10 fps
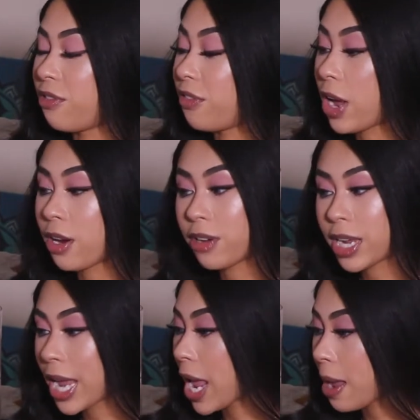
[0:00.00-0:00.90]

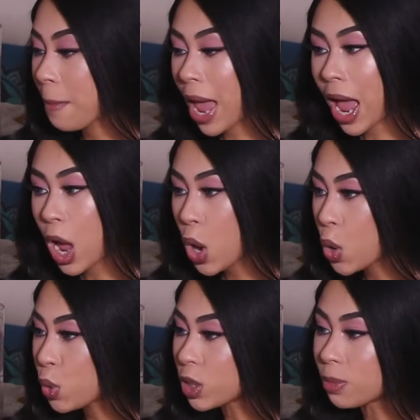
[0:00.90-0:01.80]
fairy came
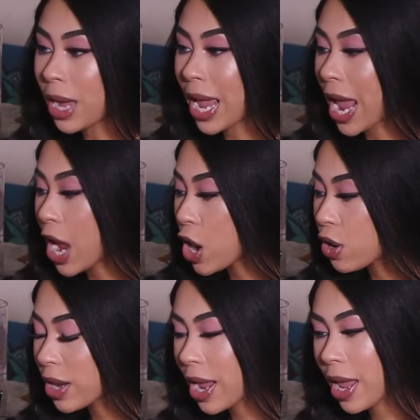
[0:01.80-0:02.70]
out, my
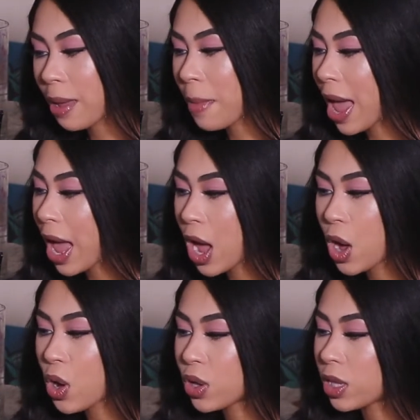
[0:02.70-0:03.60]
hair came
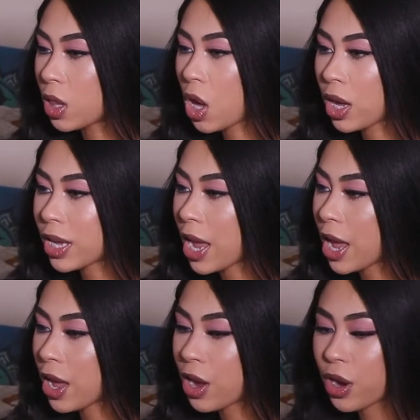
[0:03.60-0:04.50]
out, the long
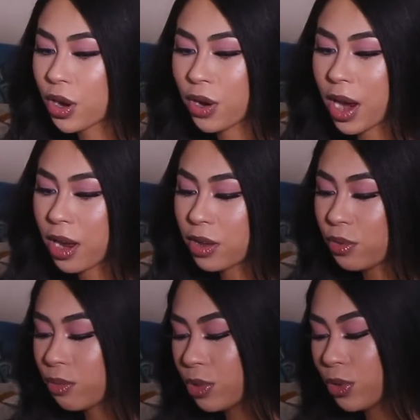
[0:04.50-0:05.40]
hair. You,
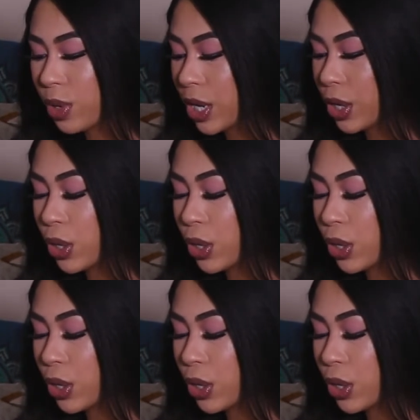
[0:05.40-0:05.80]
you already